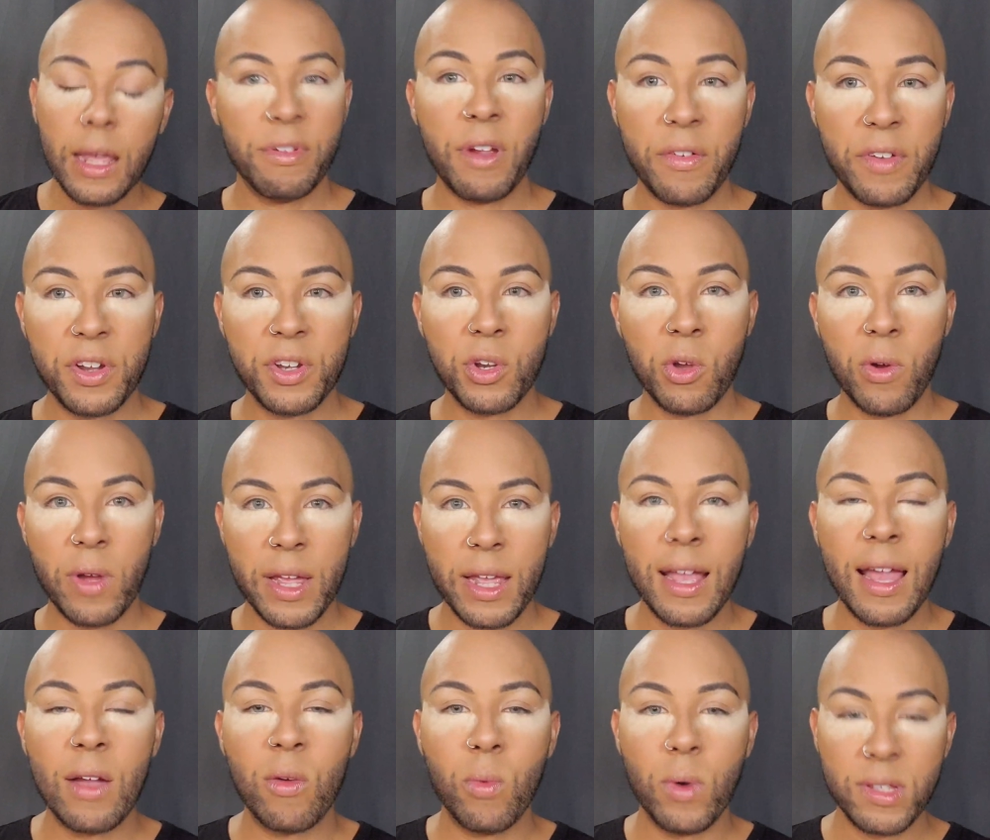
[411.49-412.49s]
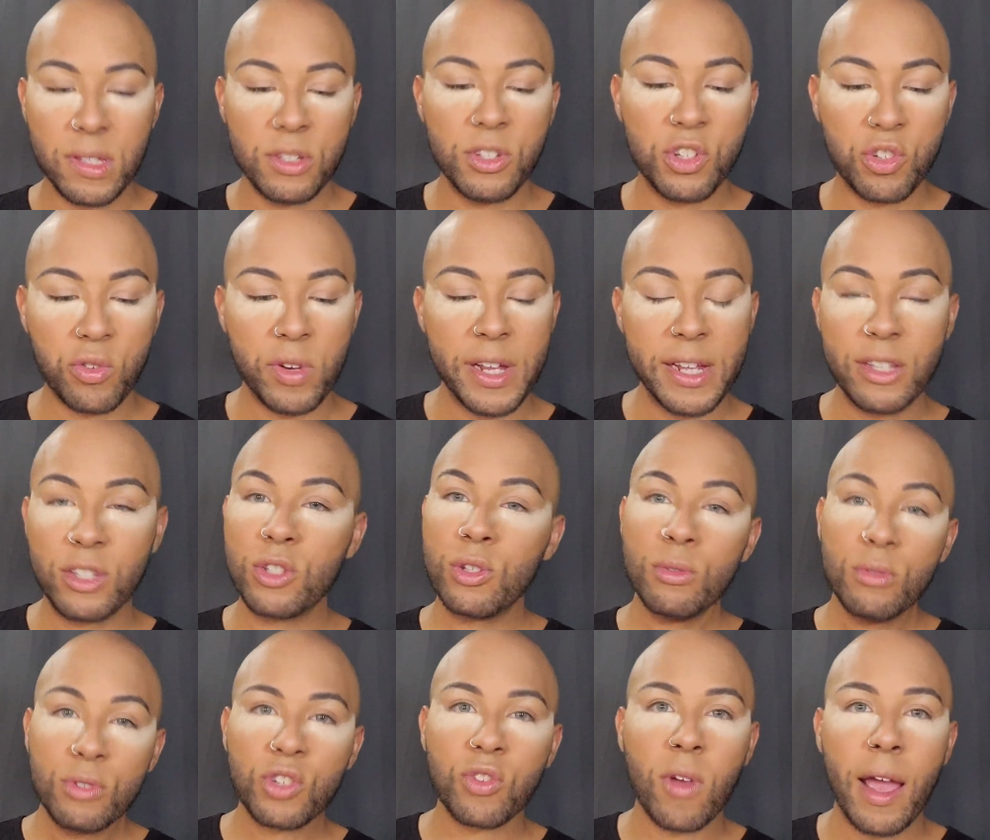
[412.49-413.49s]
Very annoying. I was intrigued
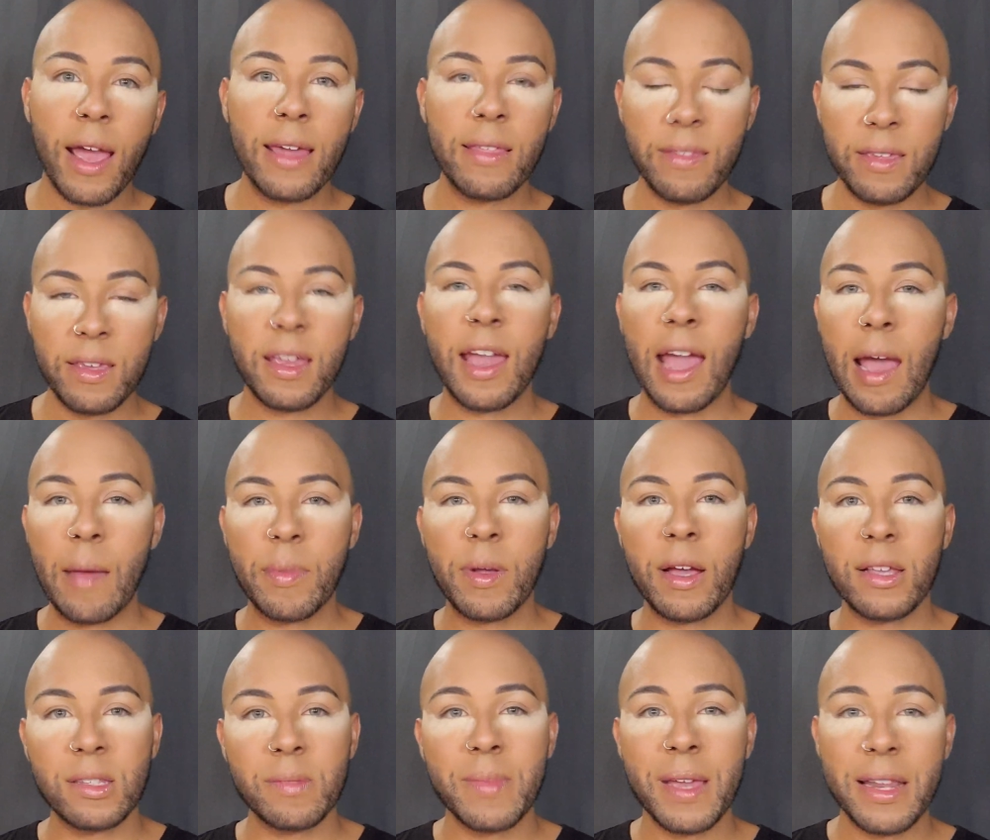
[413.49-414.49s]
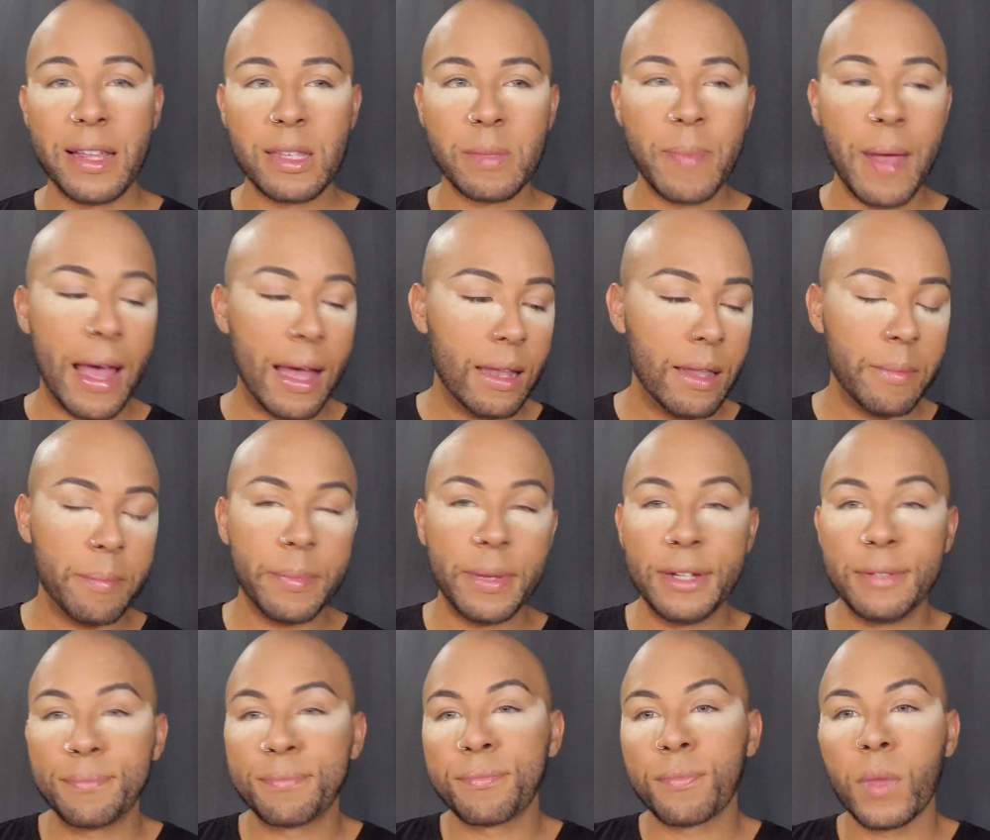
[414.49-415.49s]
to try the KAB Cosmetics palette,
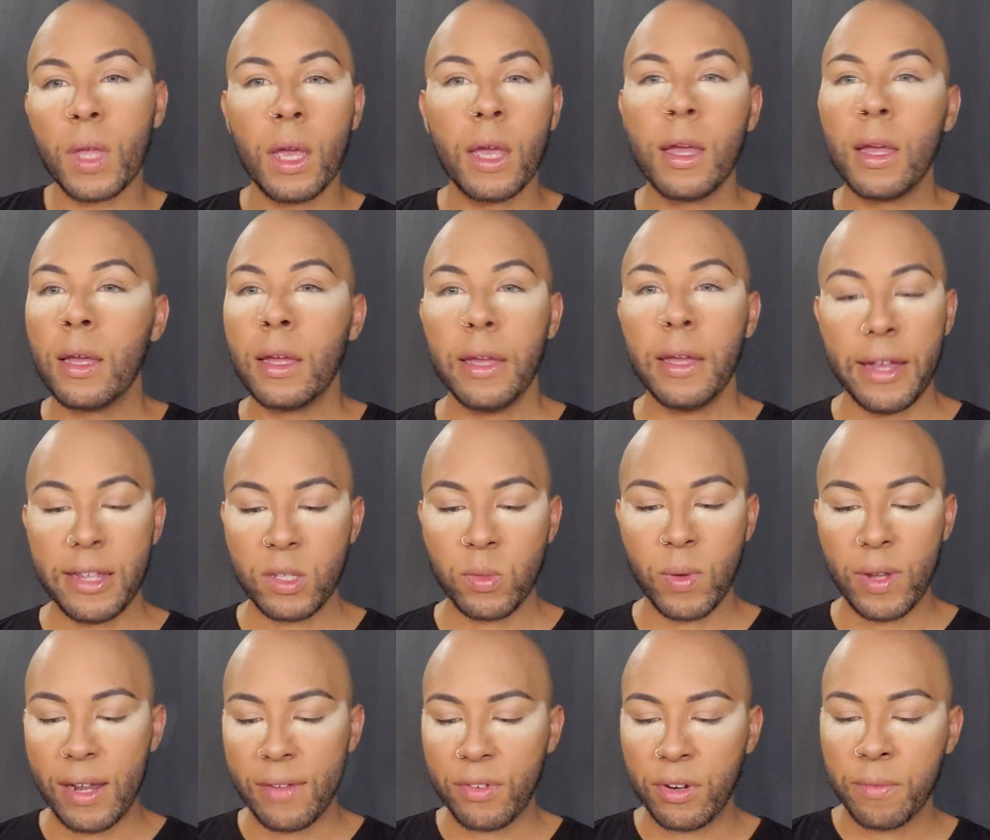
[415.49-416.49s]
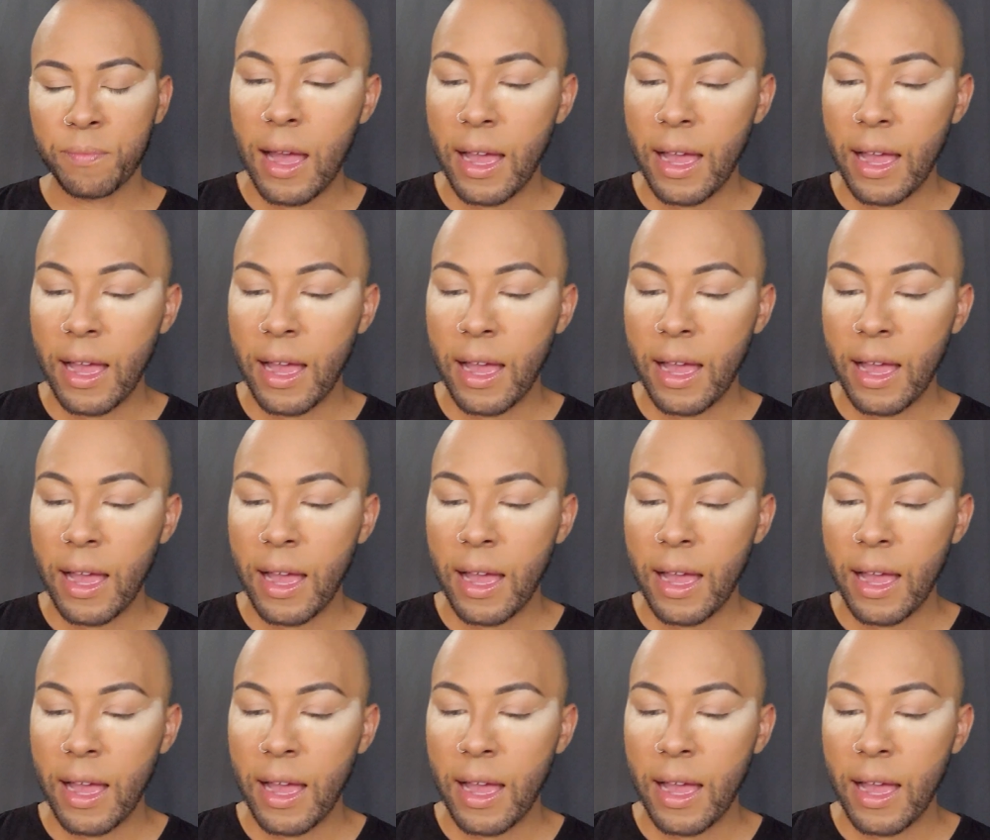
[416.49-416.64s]
but it's whatever.